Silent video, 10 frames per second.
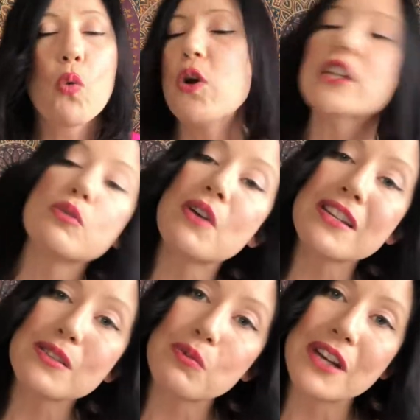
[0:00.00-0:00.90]
which one
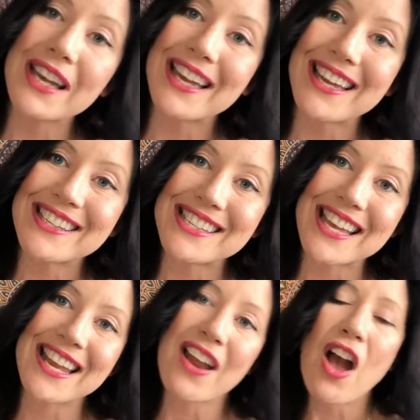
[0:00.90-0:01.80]
is which
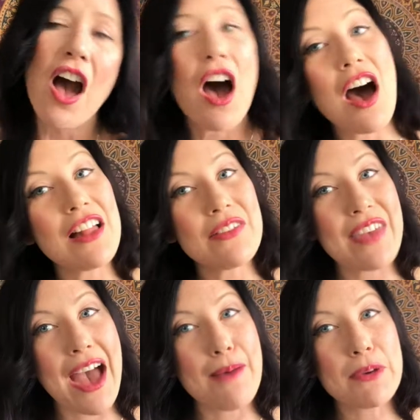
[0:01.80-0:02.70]
and all of that,